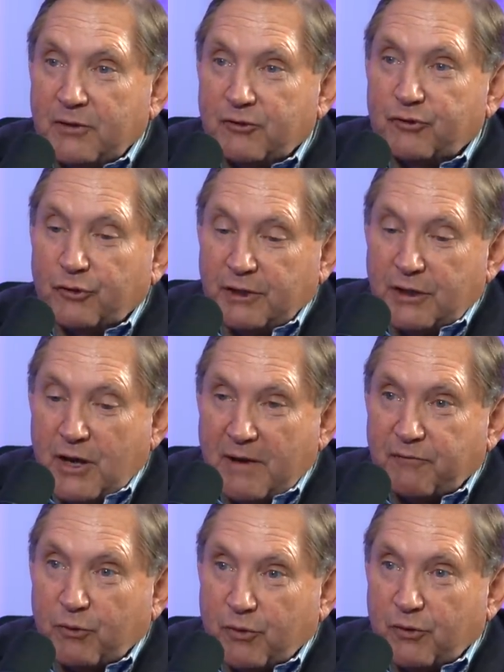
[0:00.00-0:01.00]
Certainly
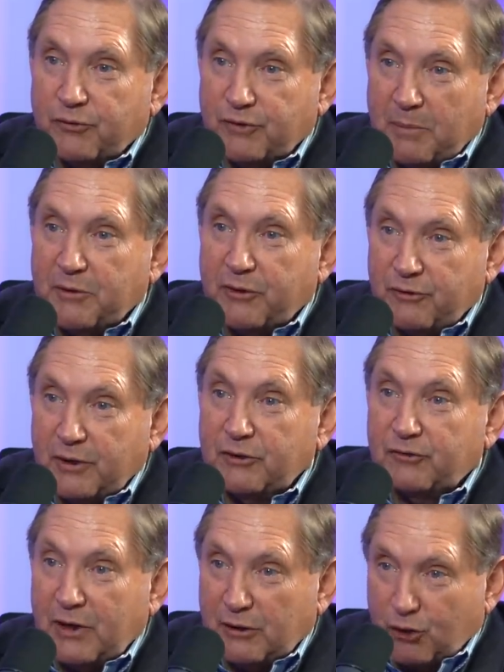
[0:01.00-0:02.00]
not for some of the
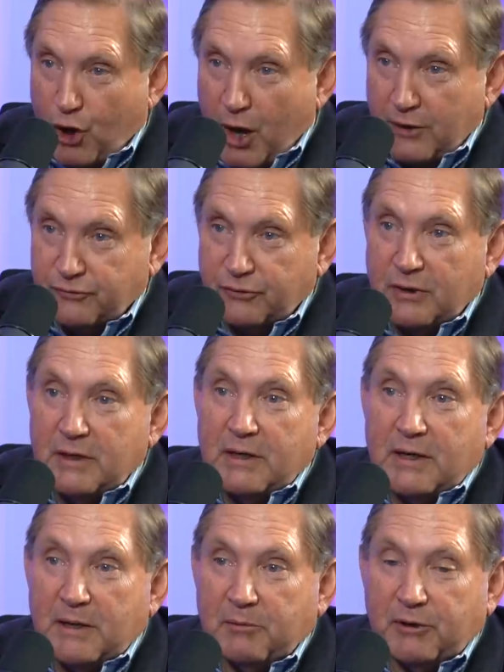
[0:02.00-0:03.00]
things they lost. Sure.
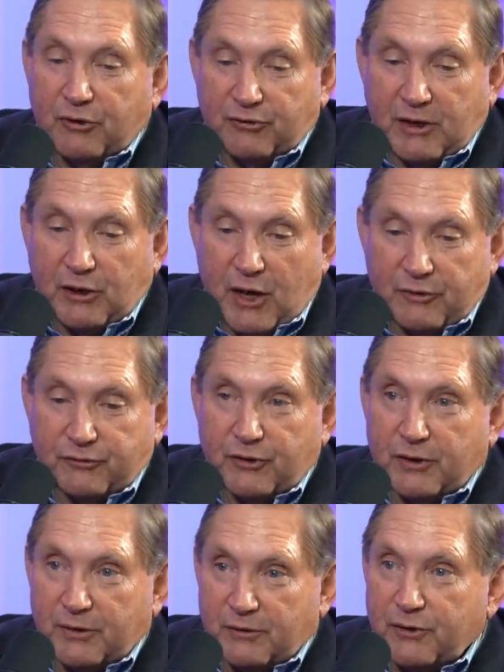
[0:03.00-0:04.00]
Because they lost
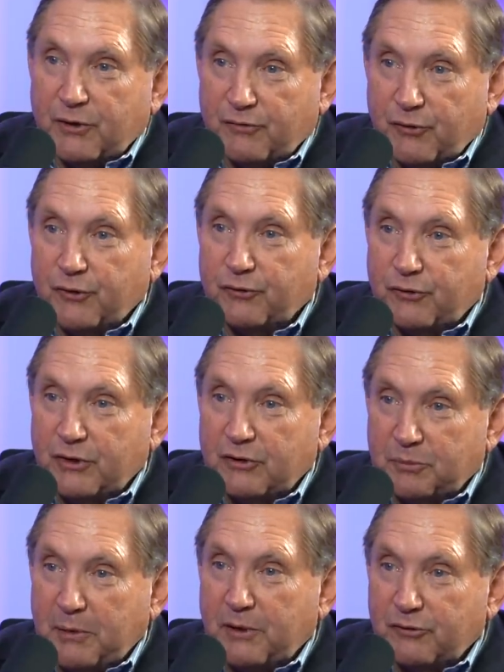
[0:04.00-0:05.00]
their first
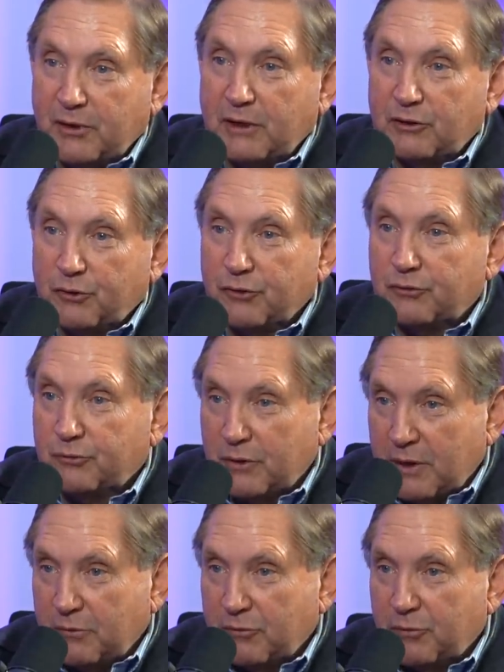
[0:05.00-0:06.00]
Spirit of St. Louis,
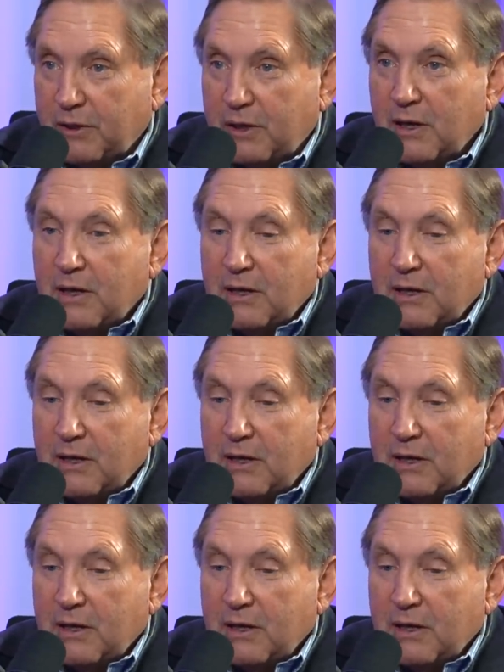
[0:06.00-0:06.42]
we